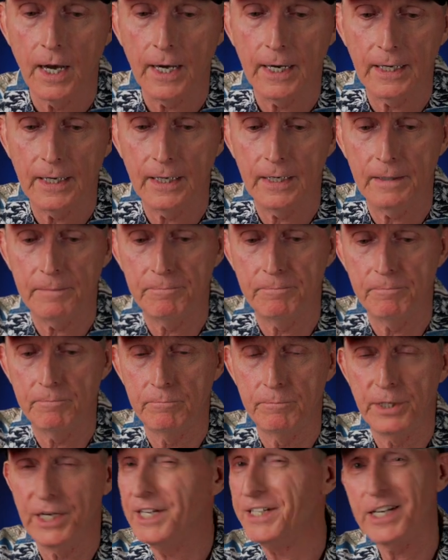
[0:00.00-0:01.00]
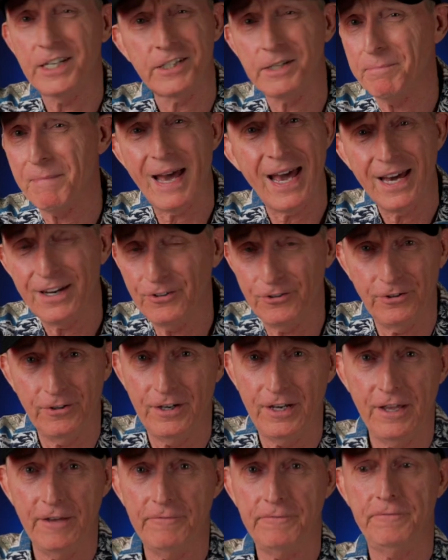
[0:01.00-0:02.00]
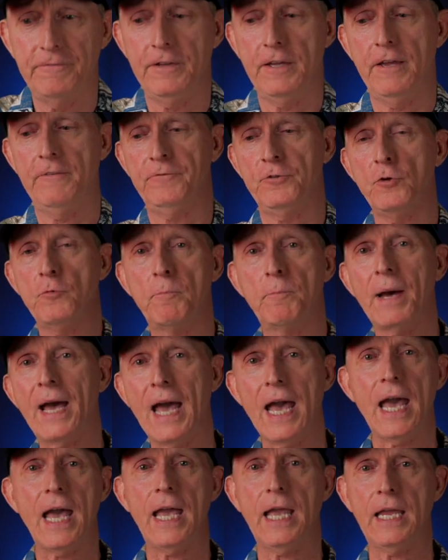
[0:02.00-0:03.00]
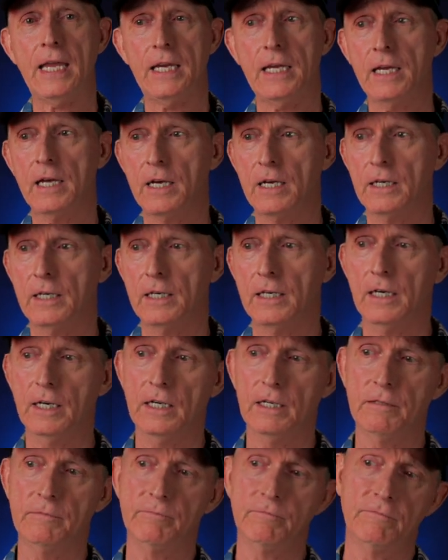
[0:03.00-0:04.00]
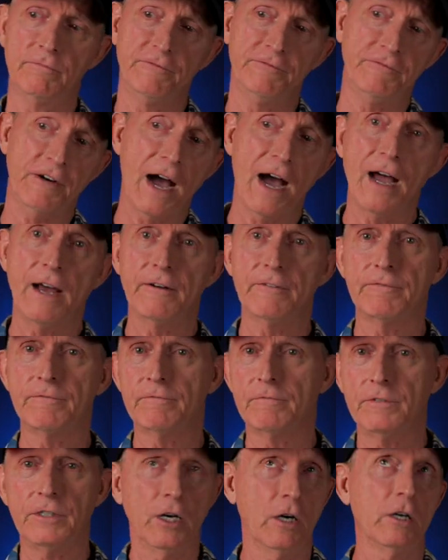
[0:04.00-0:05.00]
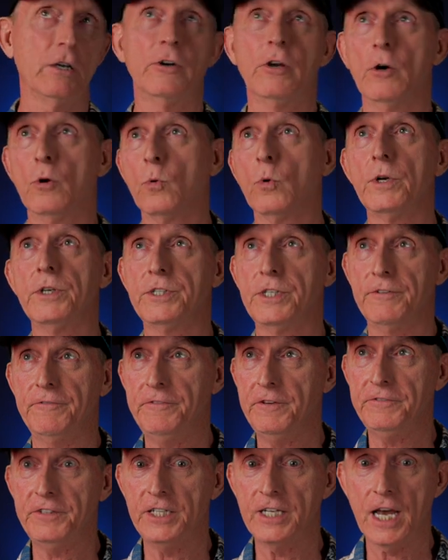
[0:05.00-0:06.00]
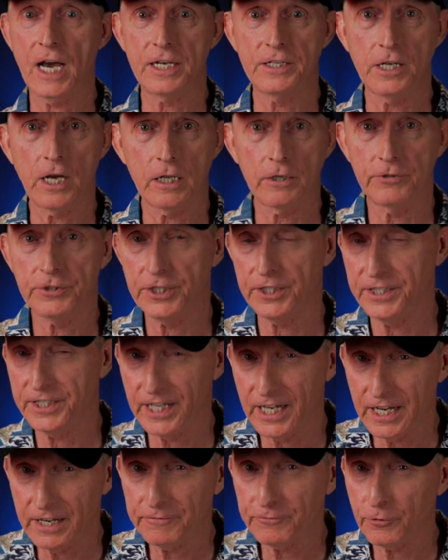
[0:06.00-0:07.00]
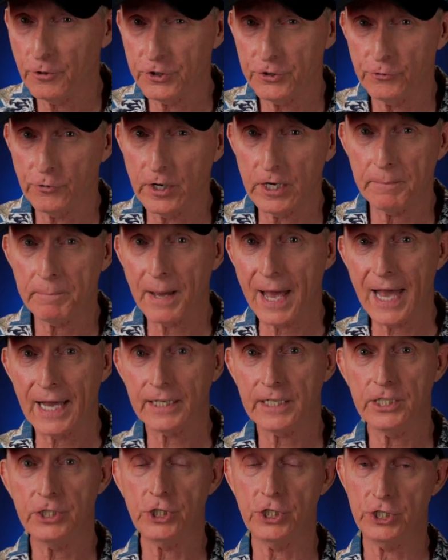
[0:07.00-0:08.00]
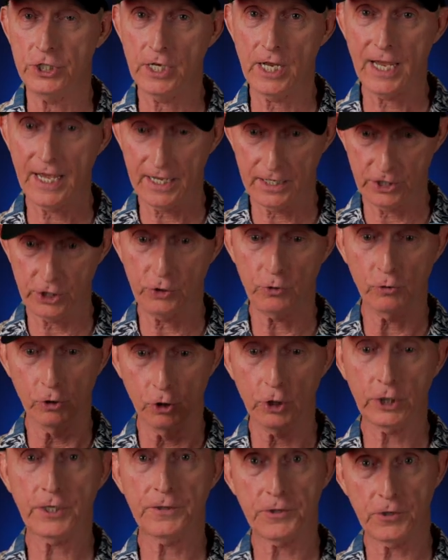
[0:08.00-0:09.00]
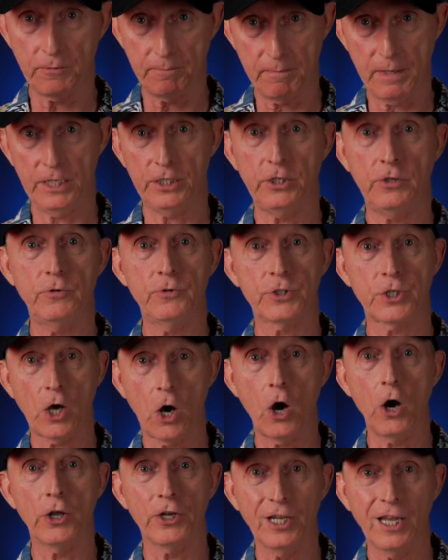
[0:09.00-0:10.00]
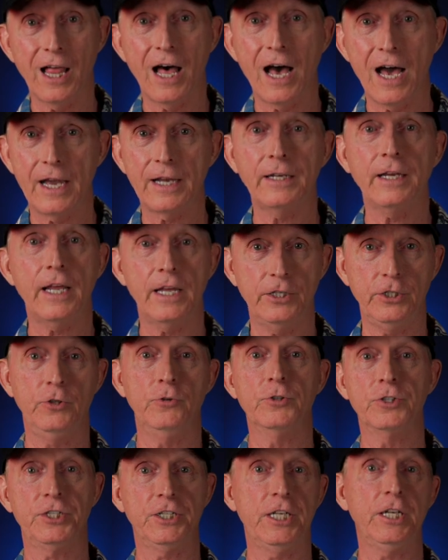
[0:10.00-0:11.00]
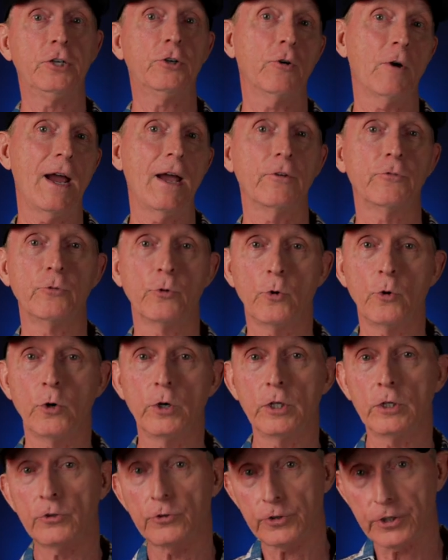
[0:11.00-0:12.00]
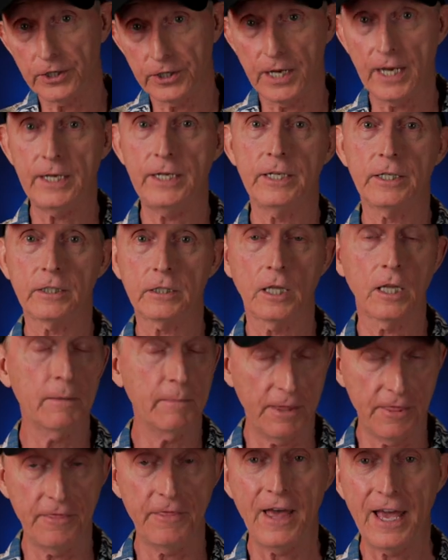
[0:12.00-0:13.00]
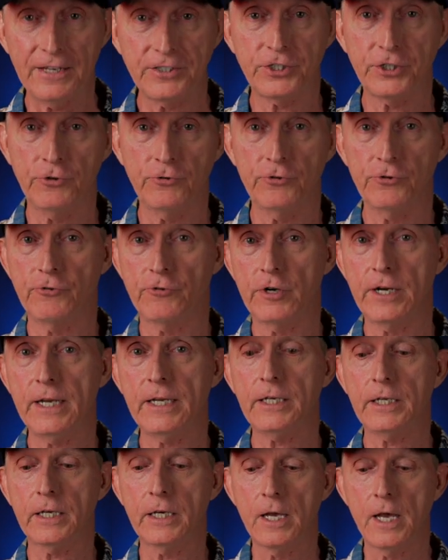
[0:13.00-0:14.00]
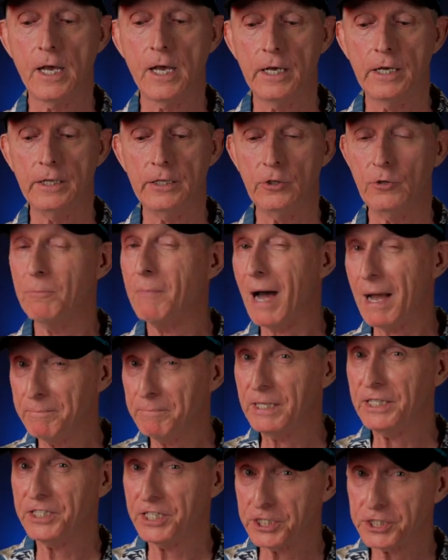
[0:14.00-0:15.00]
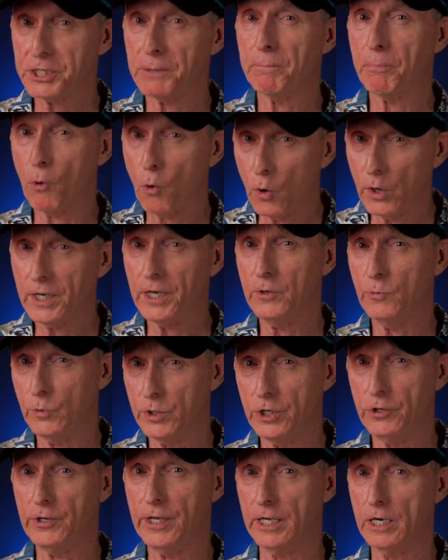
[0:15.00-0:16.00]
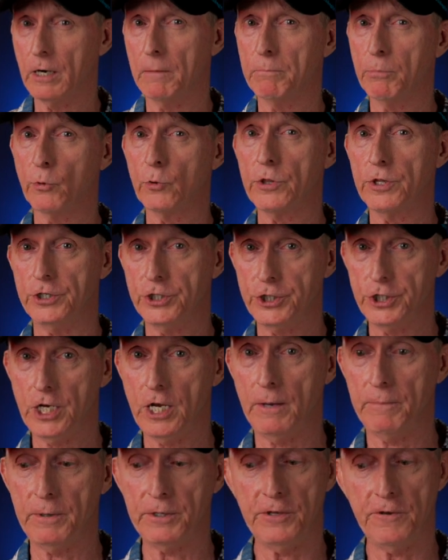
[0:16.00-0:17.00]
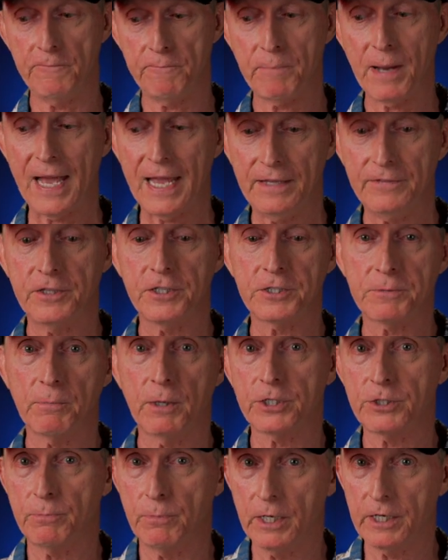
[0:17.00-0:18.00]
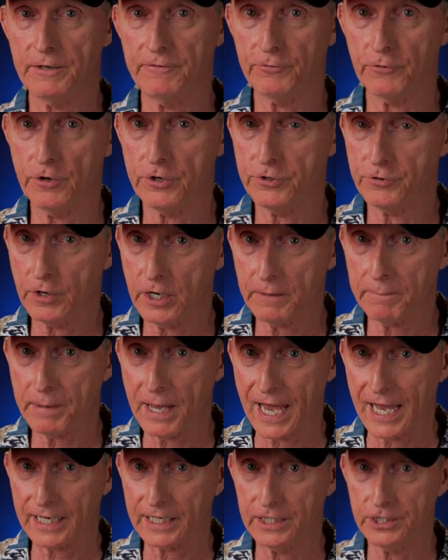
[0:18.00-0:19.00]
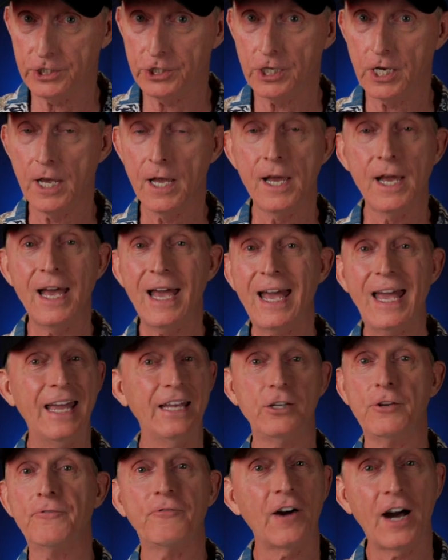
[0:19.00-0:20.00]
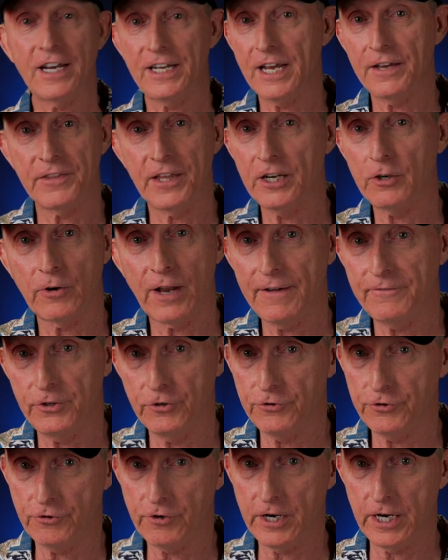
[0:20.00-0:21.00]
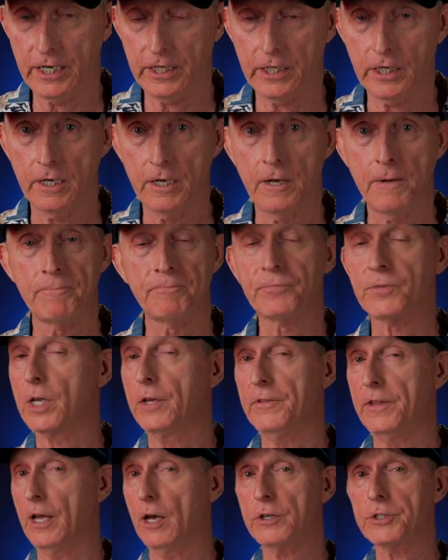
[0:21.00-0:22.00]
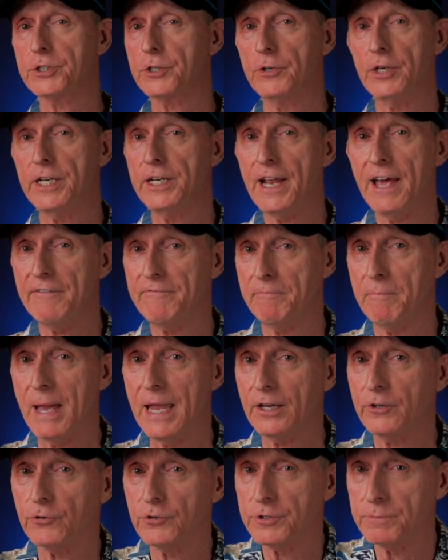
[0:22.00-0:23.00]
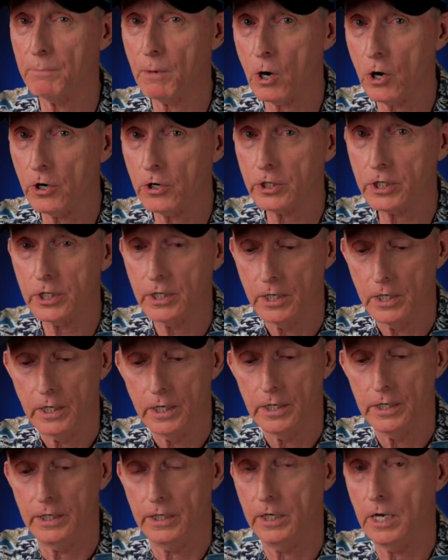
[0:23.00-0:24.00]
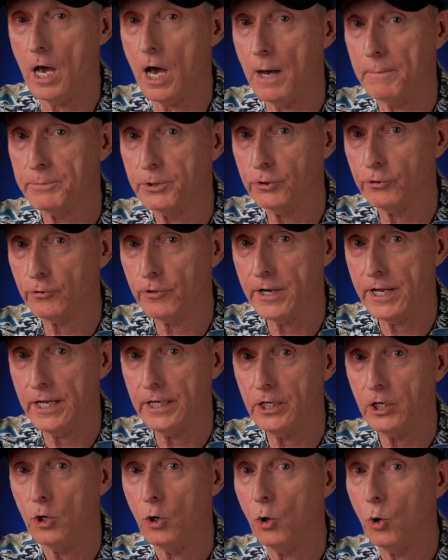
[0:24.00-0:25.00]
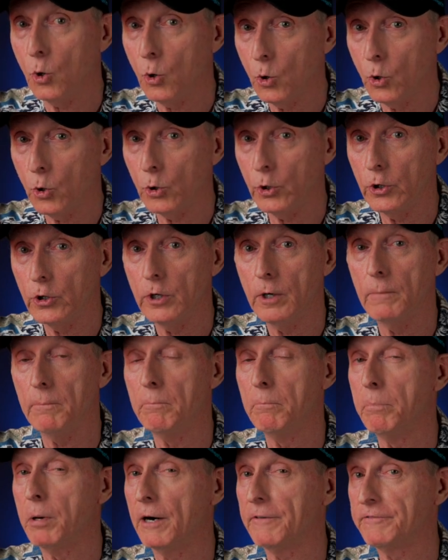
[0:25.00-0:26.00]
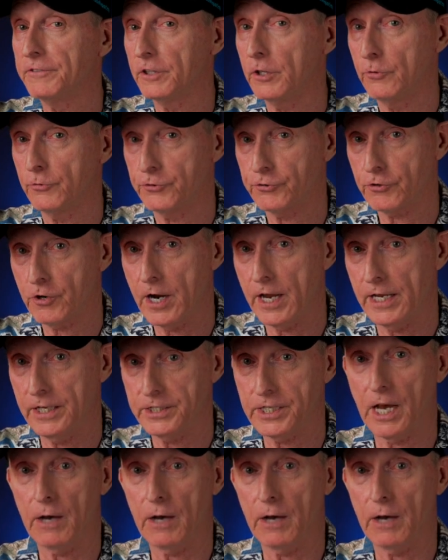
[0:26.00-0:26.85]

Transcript: But it doesn't matter. If you pay $59 a day for a drink package, and you look at their menus online and you see Crown Royal or Canadian Club and that's your drink, you might be disappointed when you get on board the ship and you've paid this much money for a drink package and you find out they don't have your drink. They also didn't have Maker's Mark, Knob Creek, or Buffalo Trace.